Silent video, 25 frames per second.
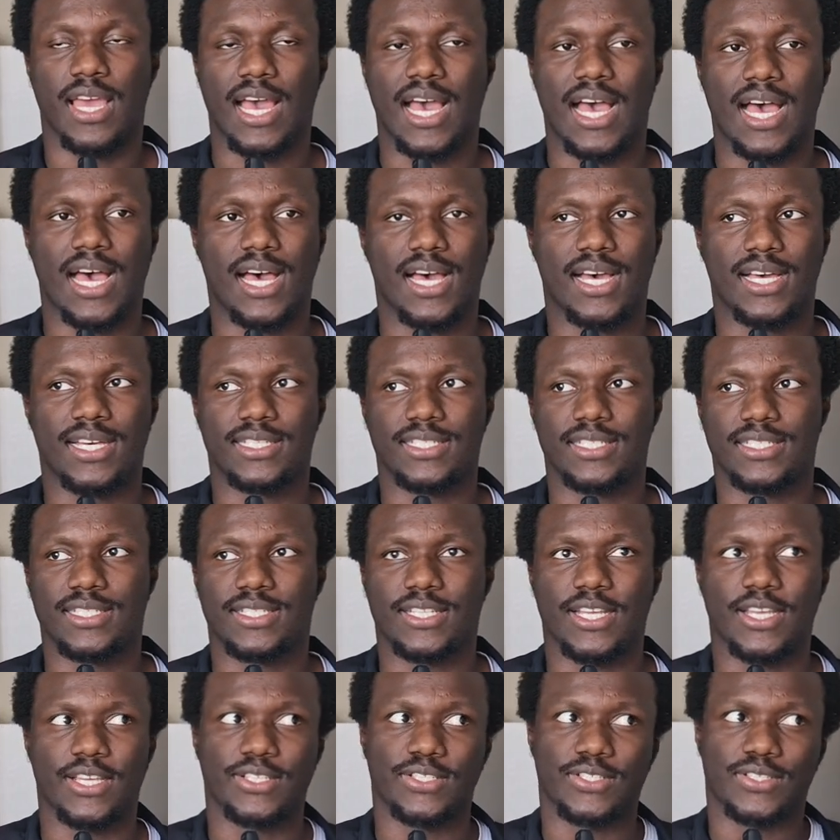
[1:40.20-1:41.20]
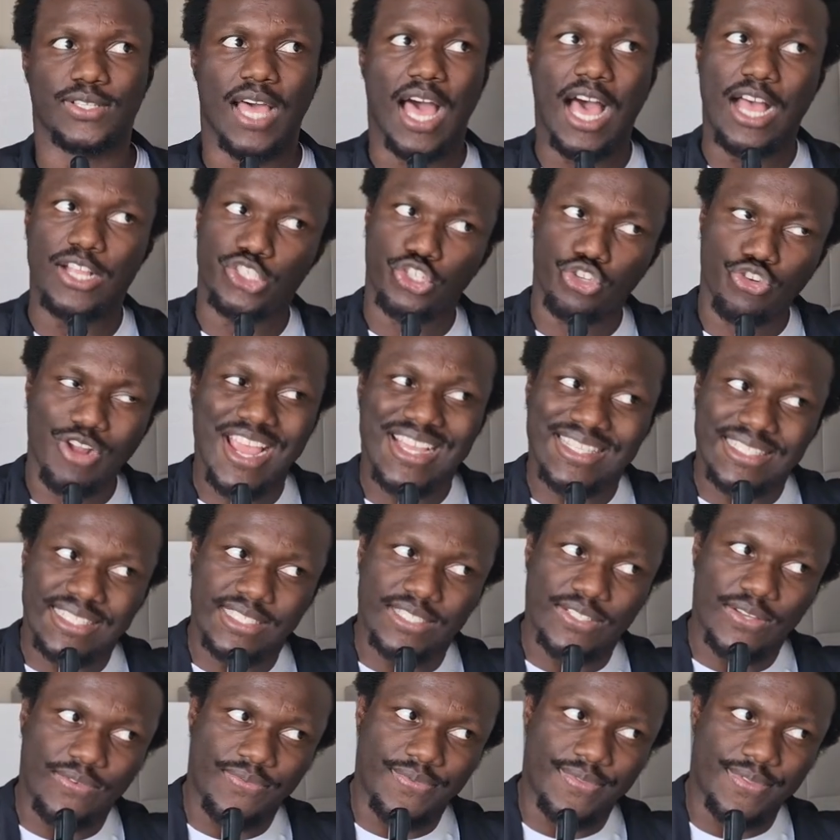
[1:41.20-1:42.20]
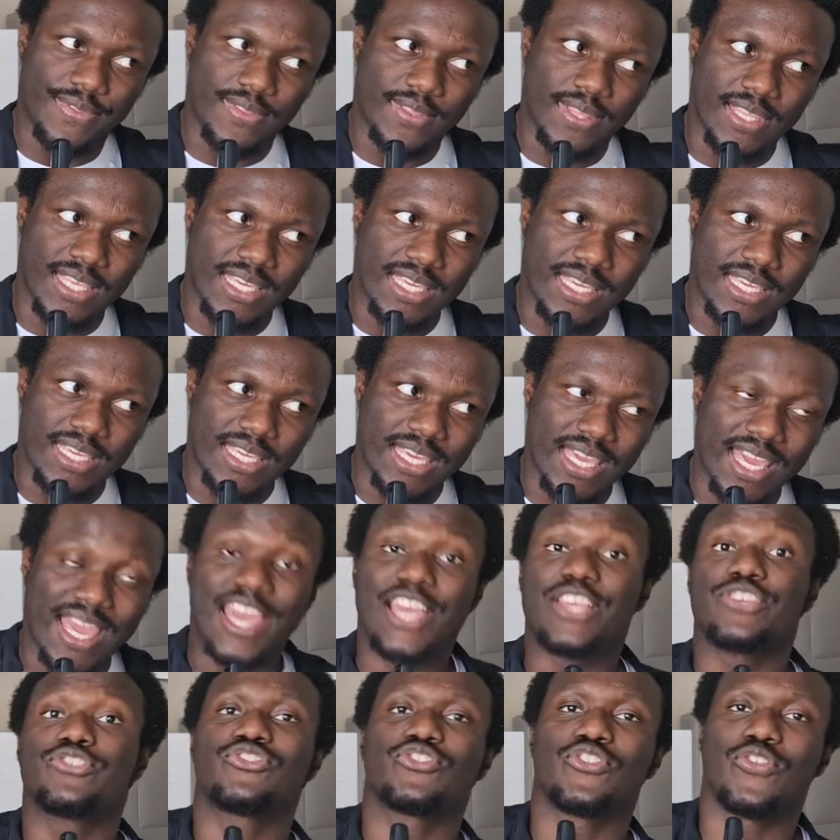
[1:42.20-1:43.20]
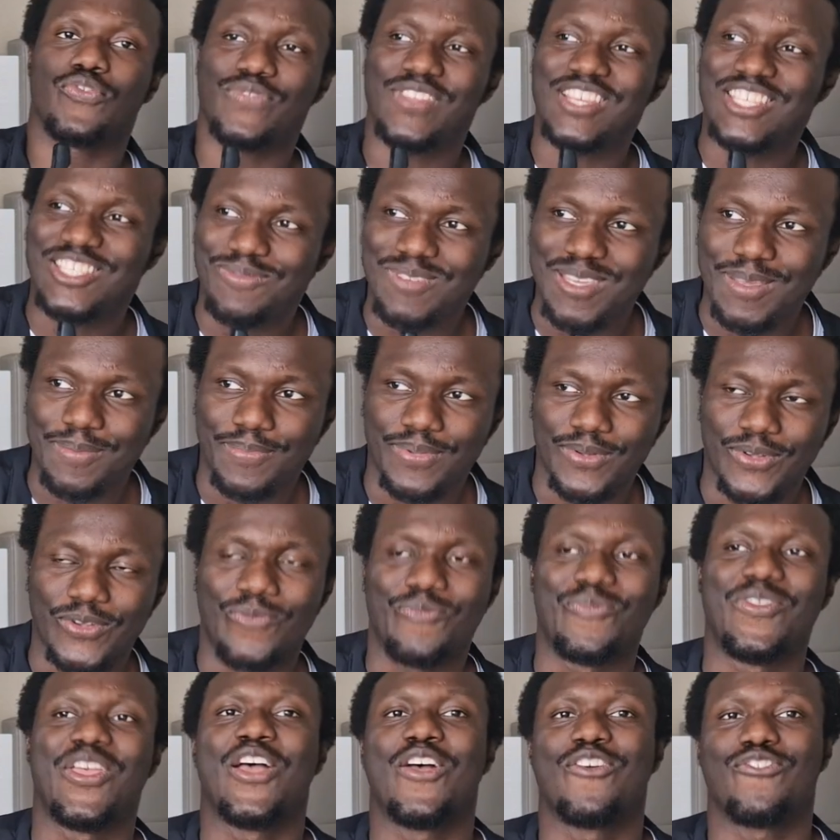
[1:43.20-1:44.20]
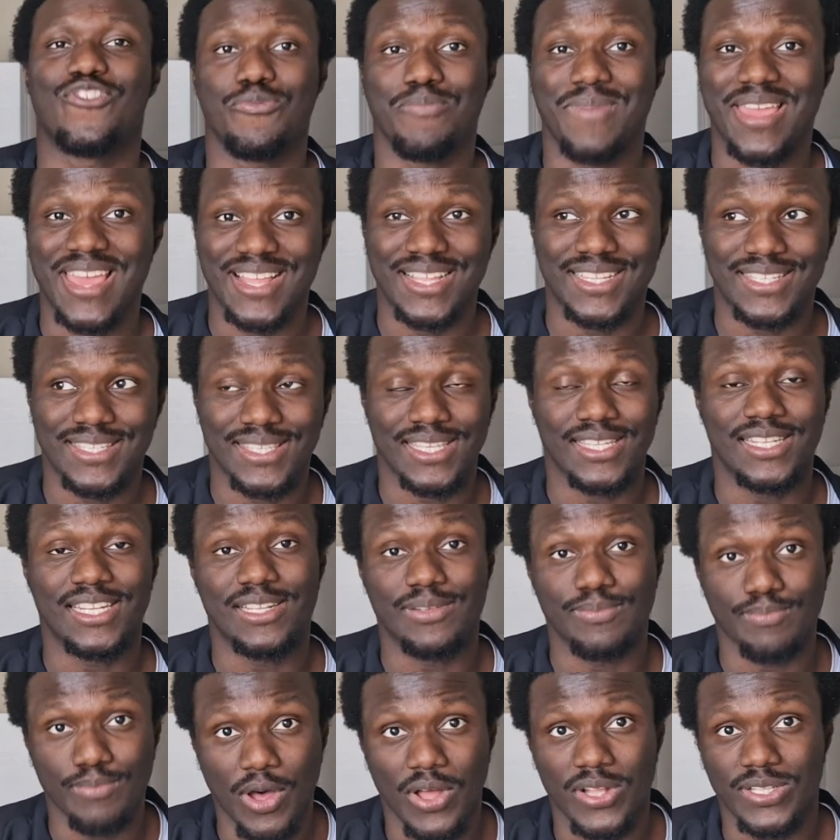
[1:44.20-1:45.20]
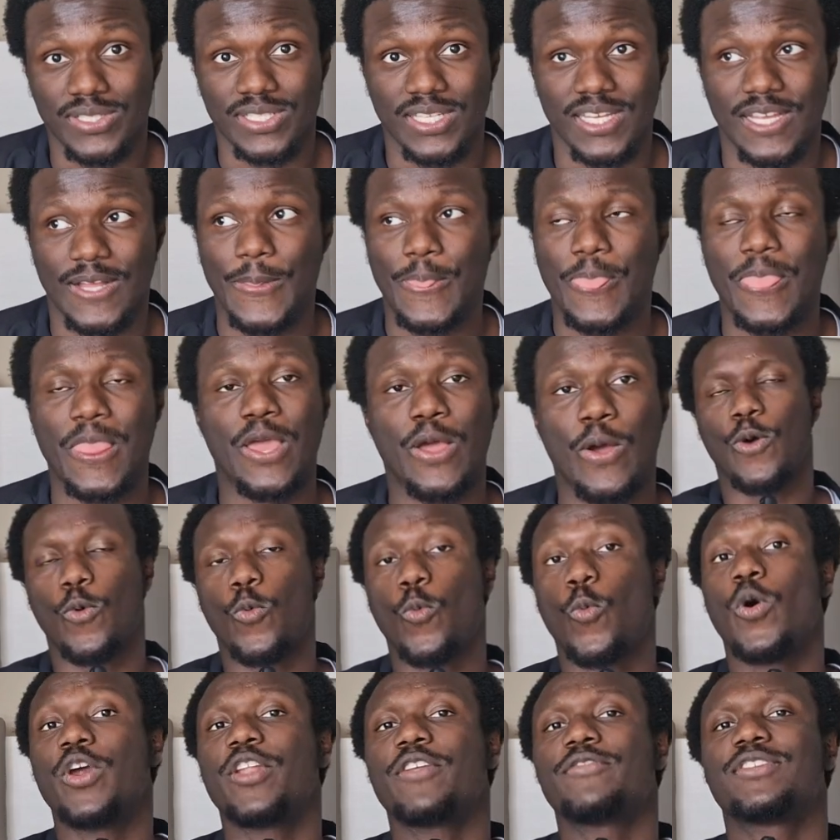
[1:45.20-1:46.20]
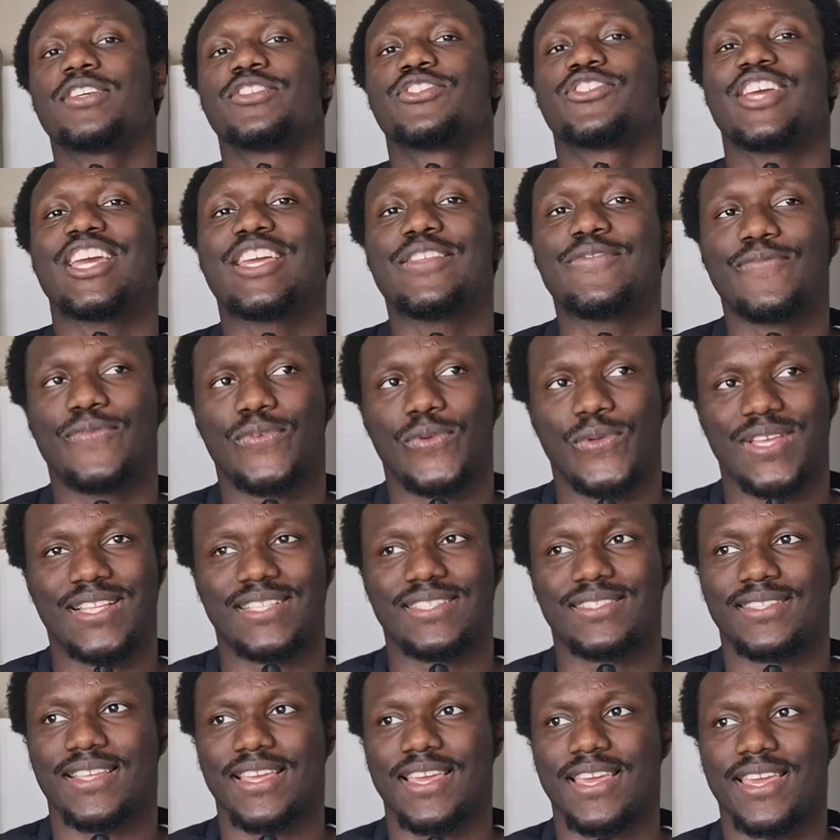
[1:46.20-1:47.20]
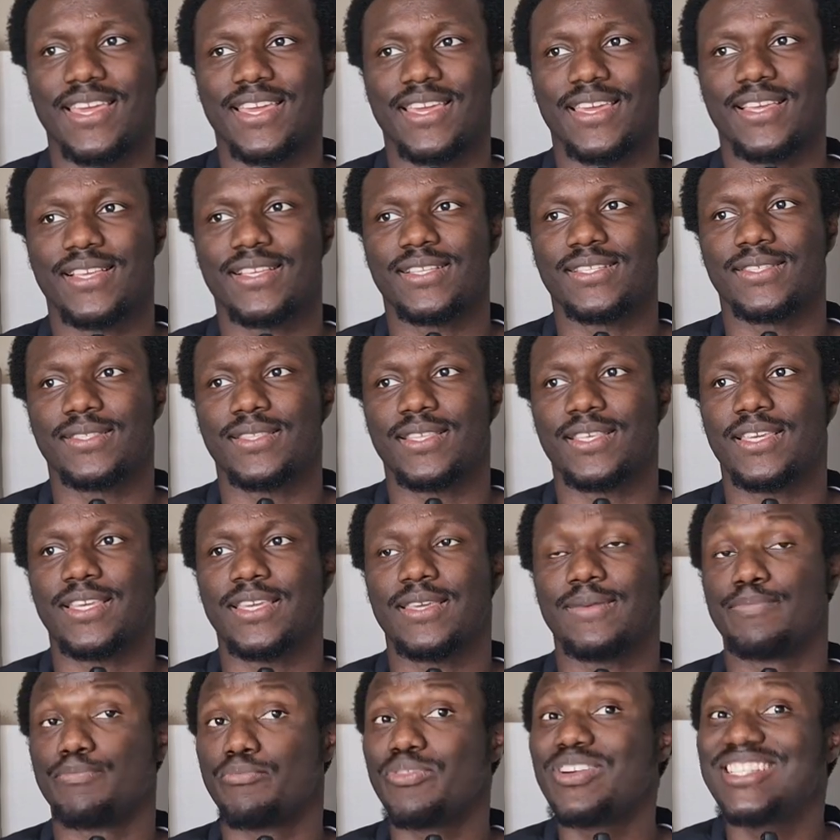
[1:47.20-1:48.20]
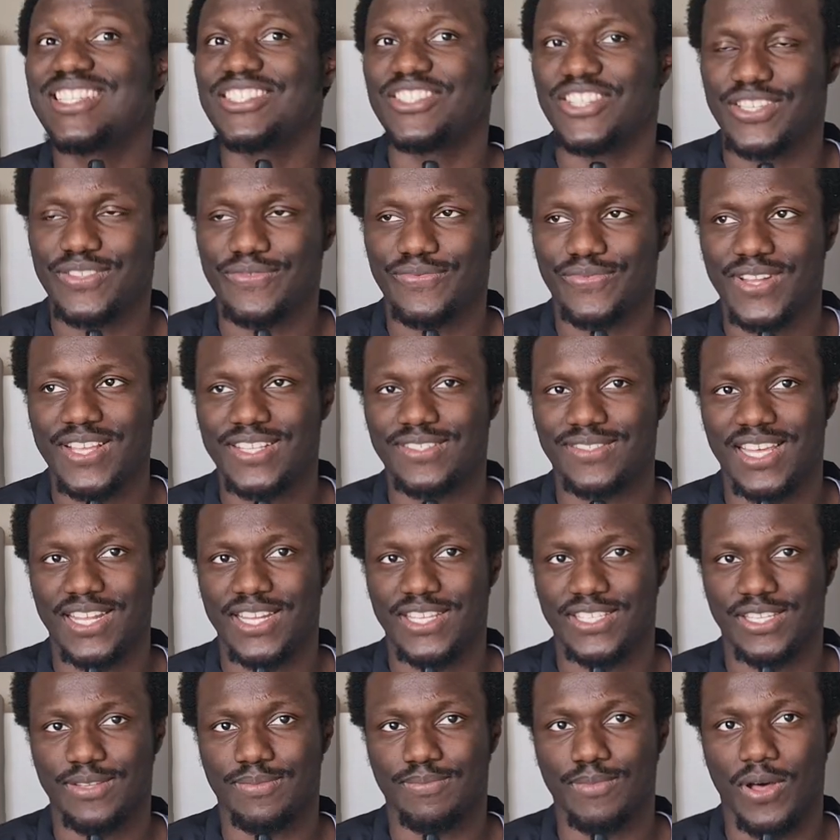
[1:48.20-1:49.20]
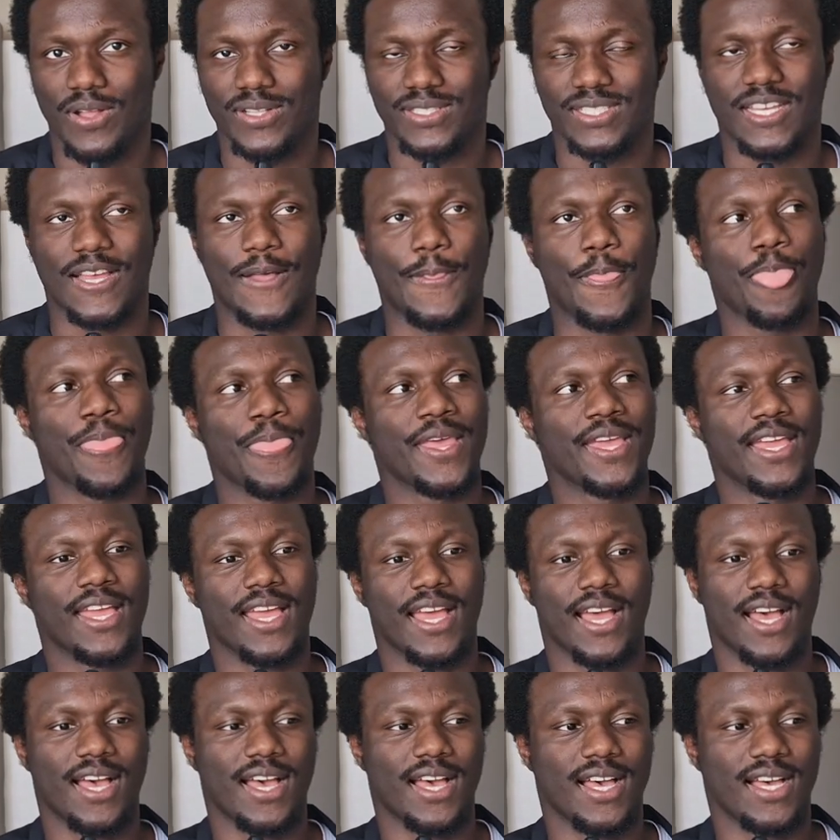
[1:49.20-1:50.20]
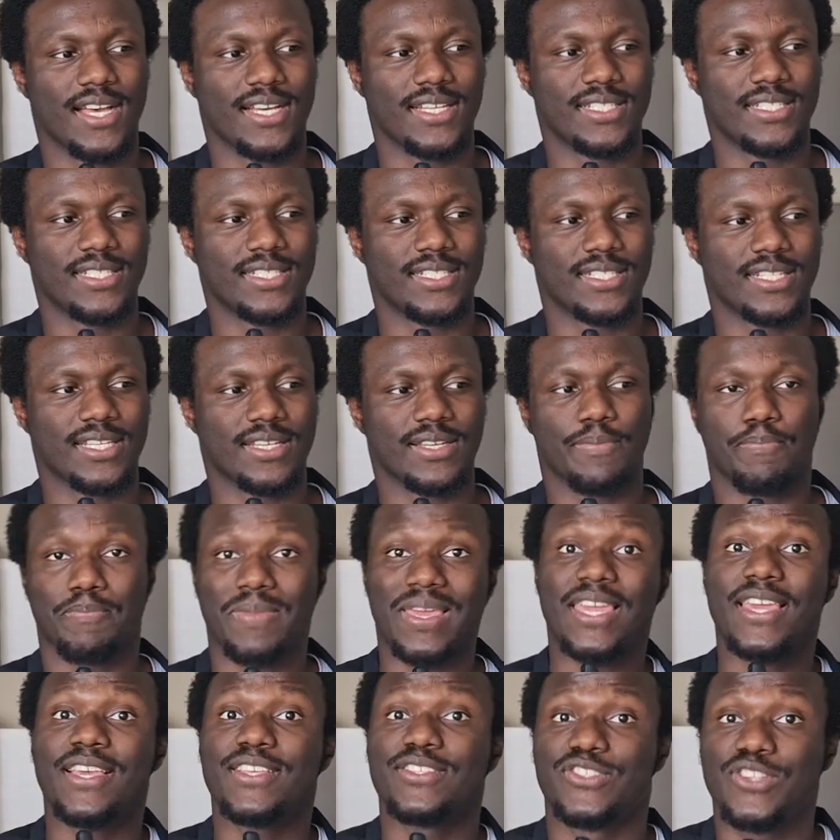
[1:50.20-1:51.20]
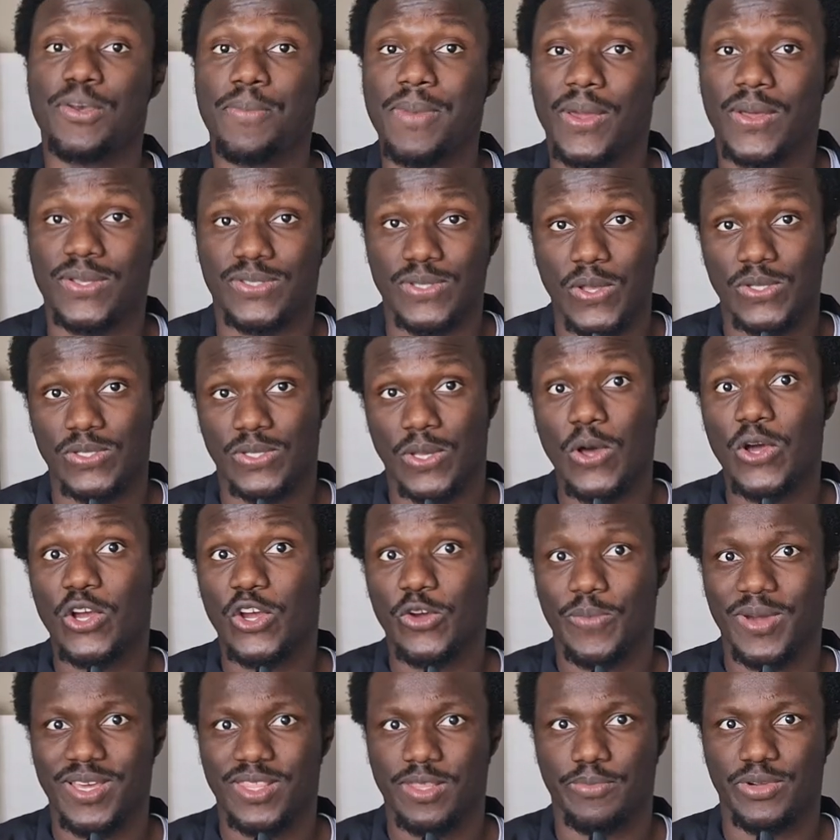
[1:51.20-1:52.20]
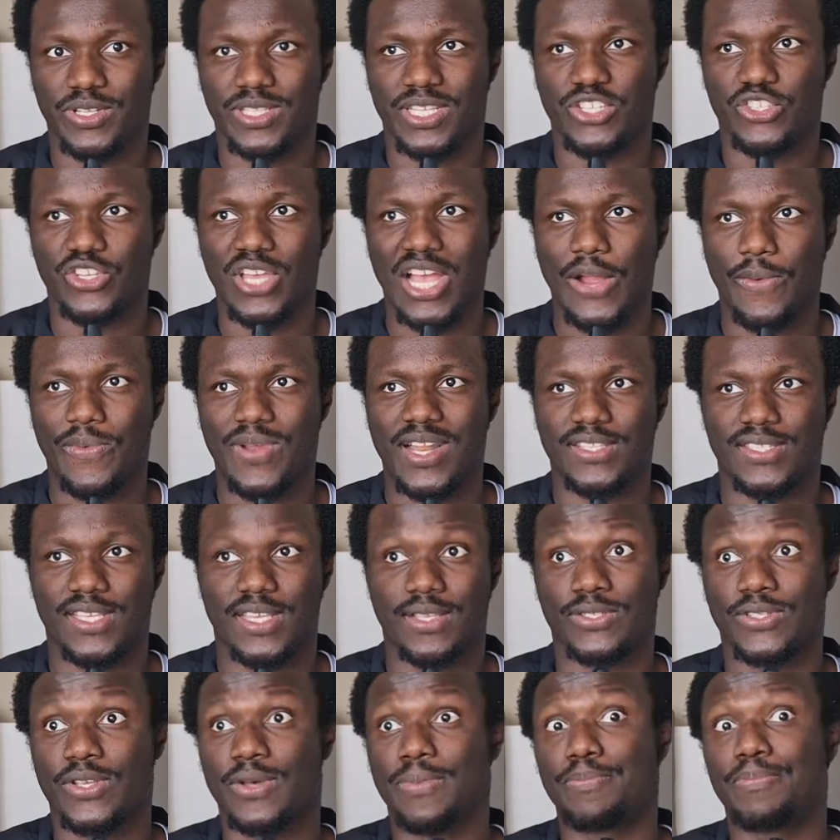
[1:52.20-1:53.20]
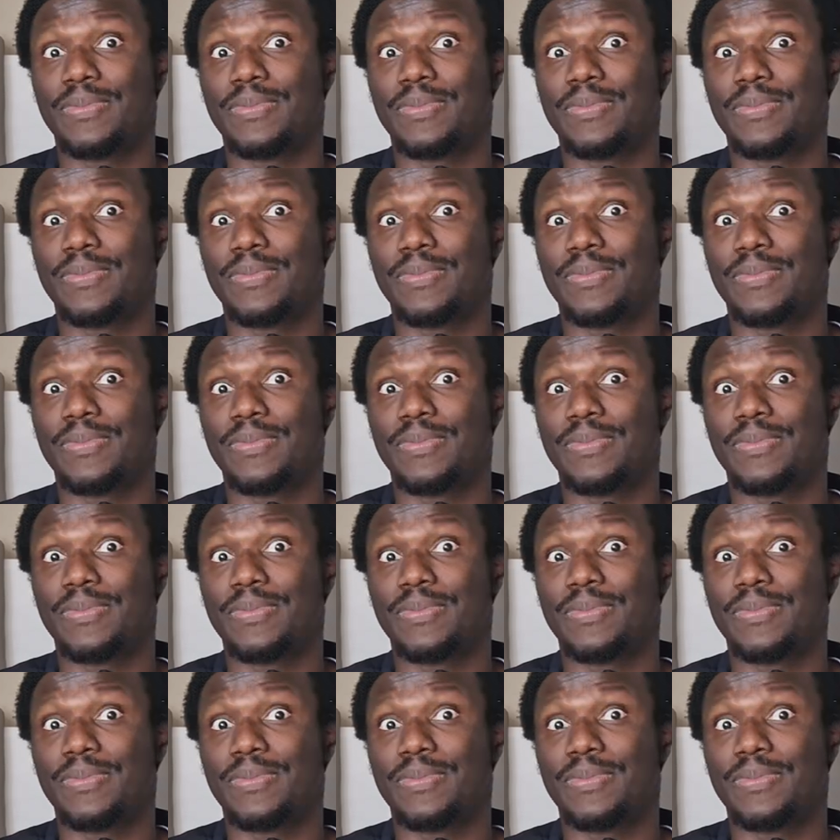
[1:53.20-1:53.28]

and traces of the history of these people remain still in Malta. One of such influence is the British influence that is in Malta. And because Jamaica was also conquered by the British, I realized that some